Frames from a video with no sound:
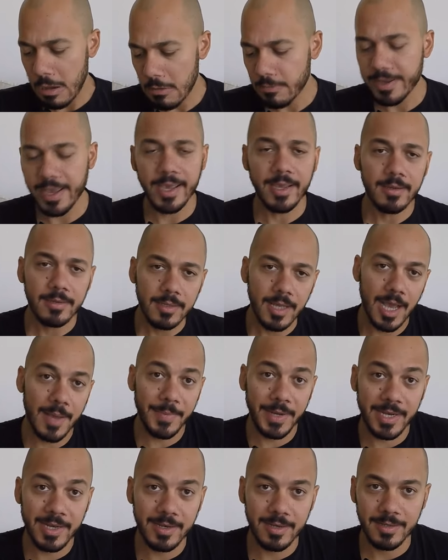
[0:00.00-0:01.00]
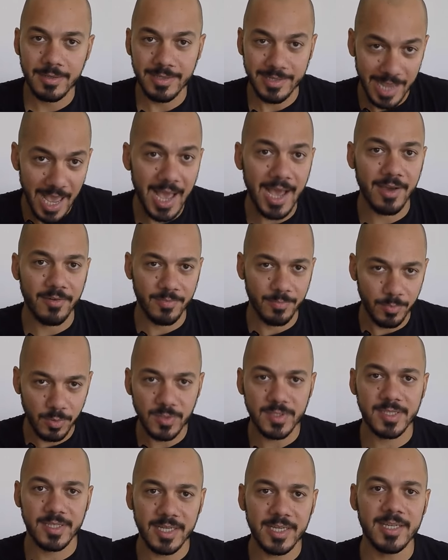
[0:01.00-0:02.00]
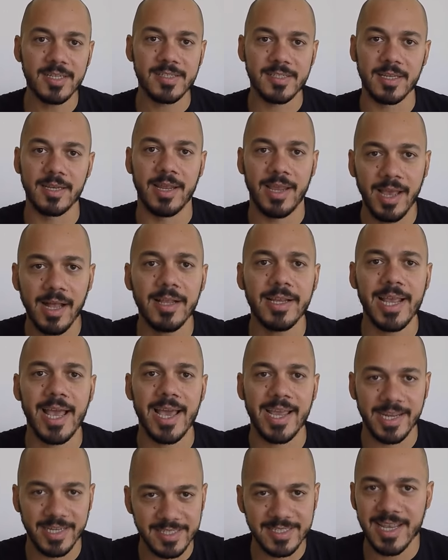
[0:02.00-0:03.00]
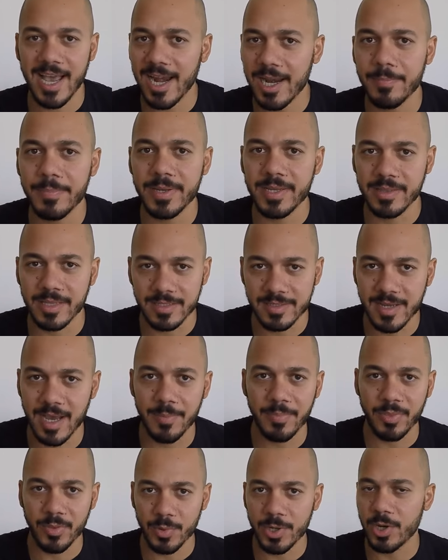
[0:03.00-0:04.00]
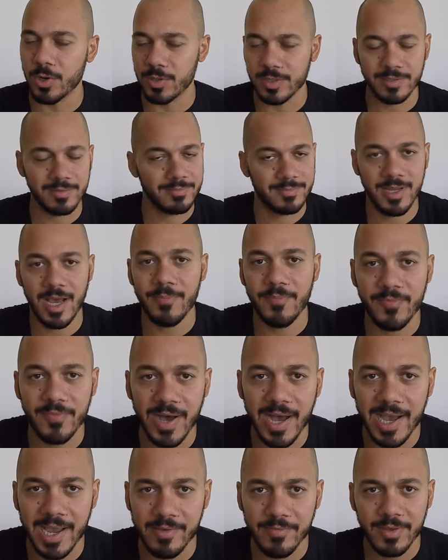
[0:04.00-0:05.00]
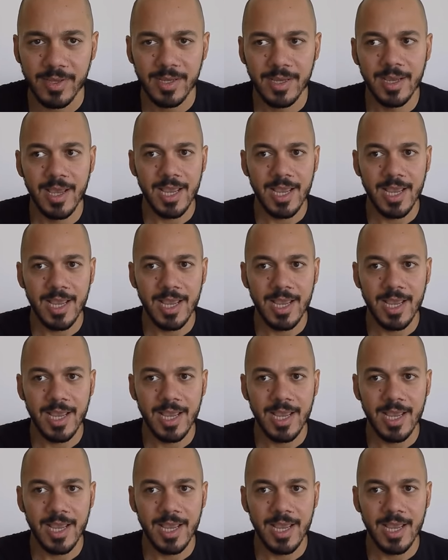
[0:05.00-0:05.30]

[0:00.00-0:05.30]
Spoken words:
Okay, I mean, yeah, Bruce Dickinson. Hell yeah, he's gotta be in the top three or top five.